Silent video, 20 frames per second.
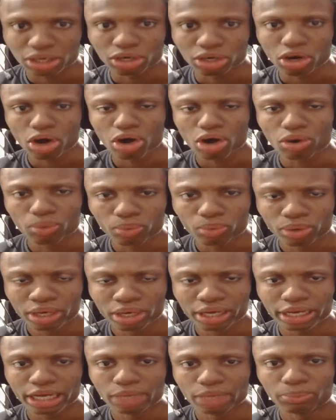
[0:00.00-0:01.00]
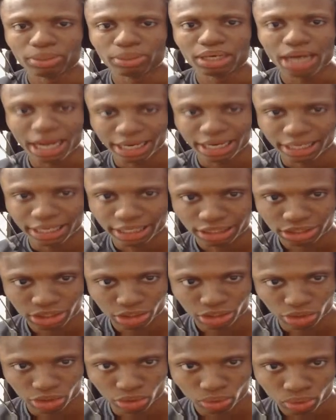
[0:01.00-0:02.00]
on how it would like it
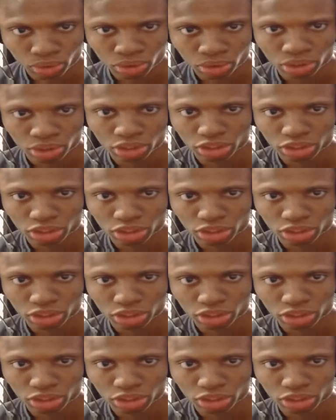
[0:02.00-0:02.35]
to do.